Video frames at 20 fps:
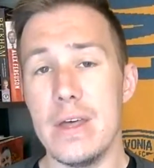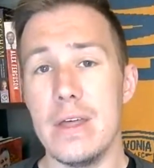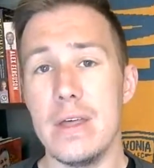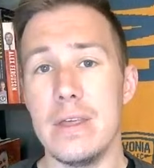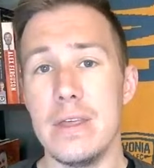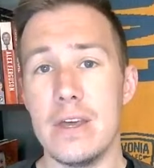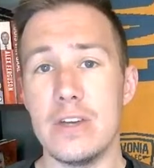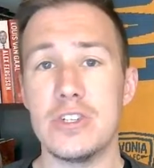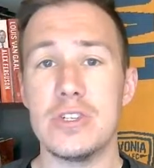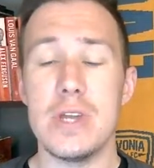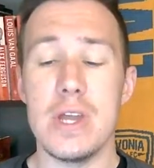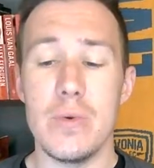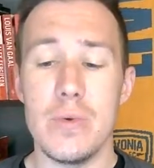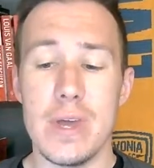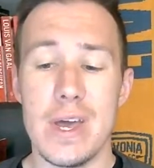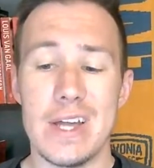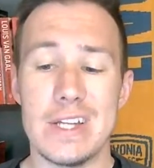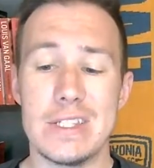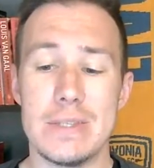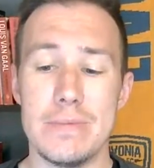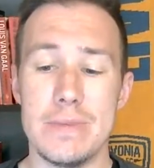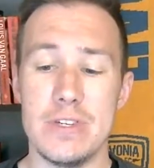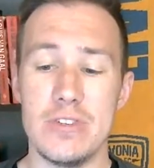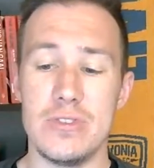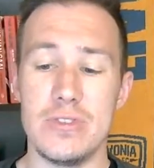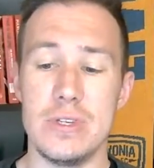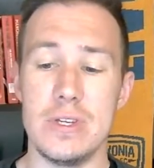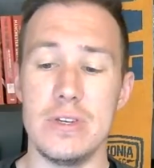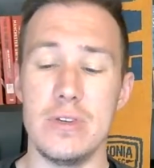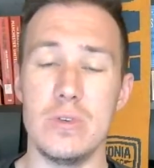Yesterday we got some
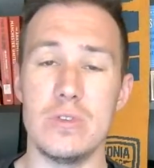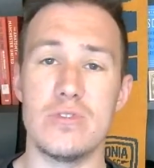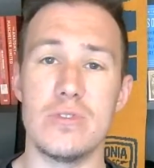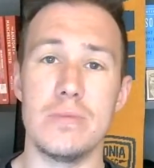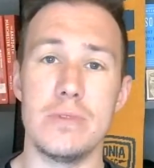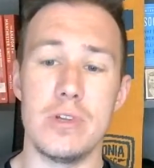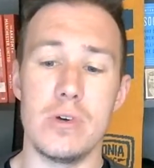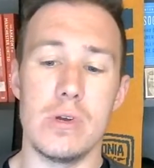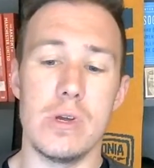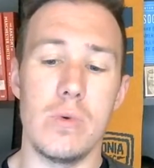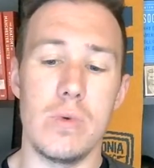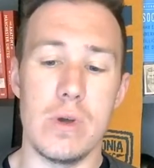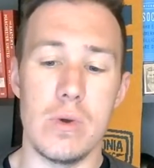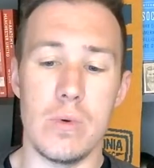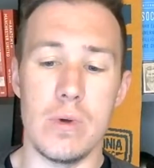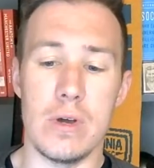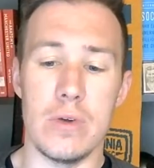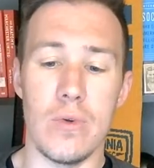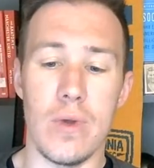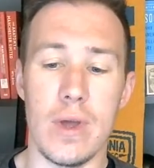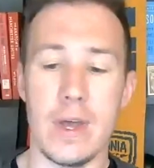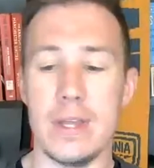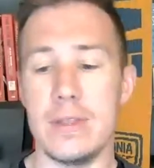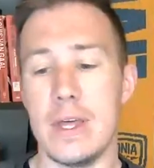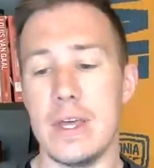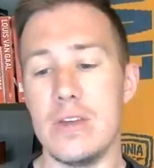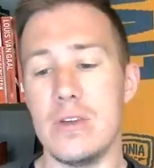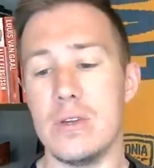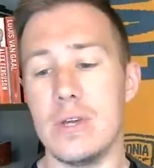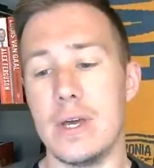interesting news from Laurie Whitwell, right?
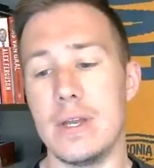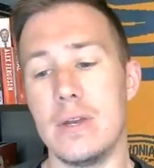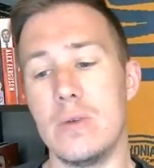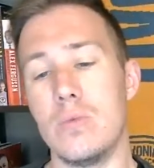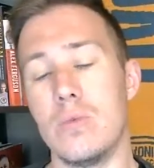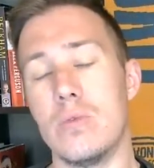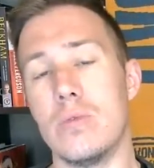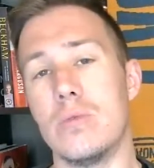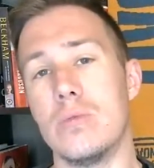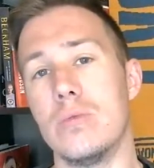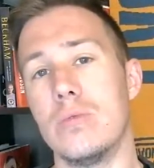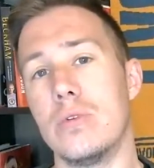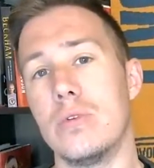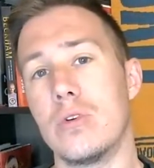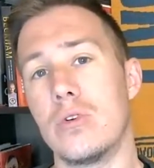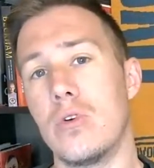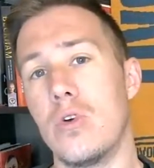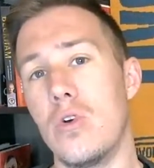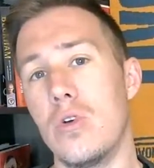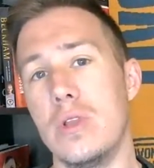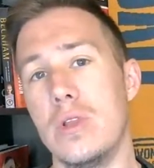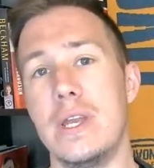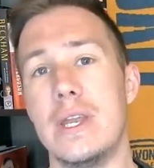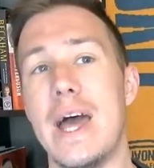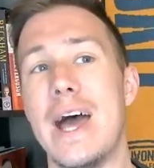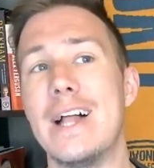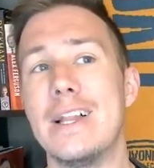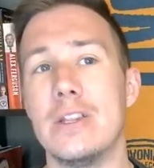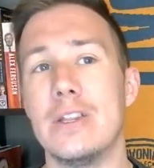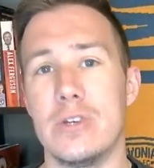That United were currently
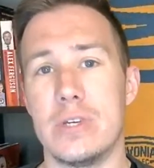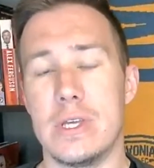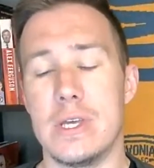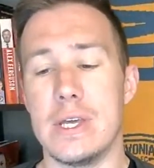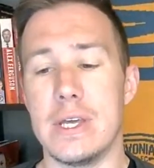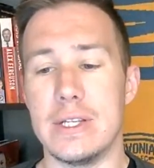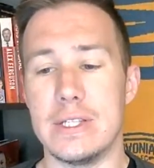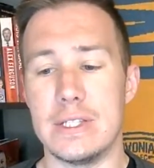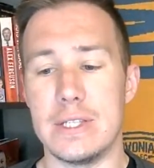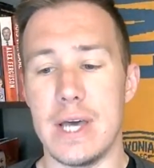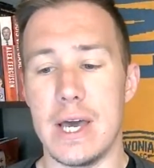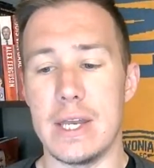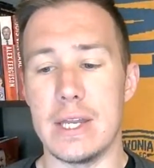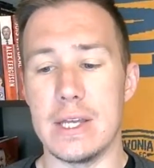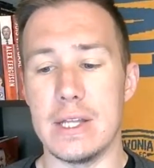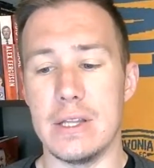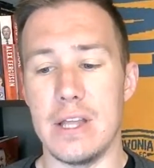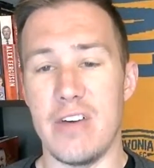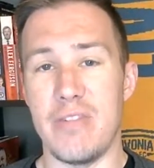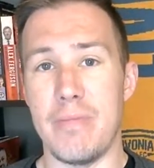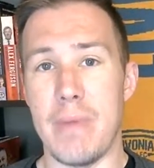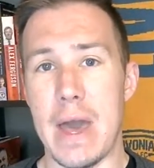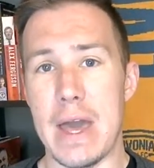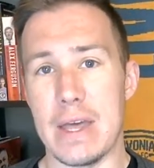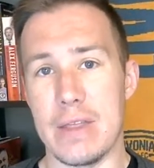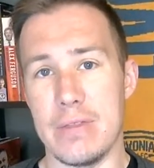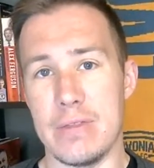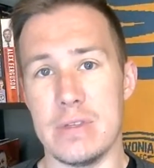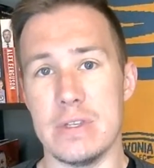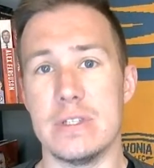not looking at signing a left back
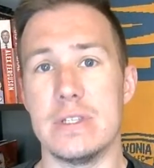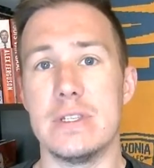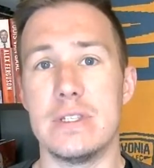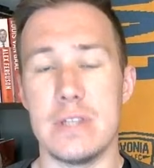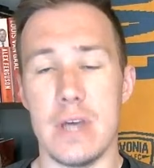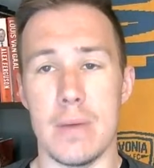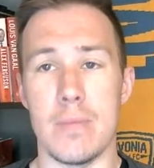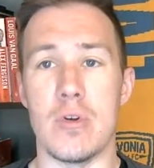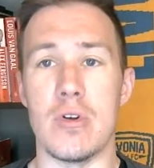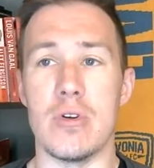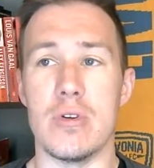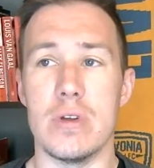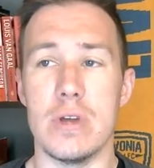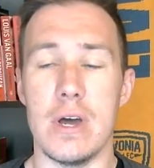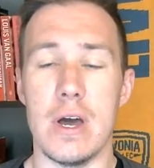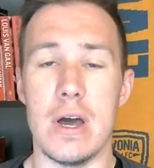this summer.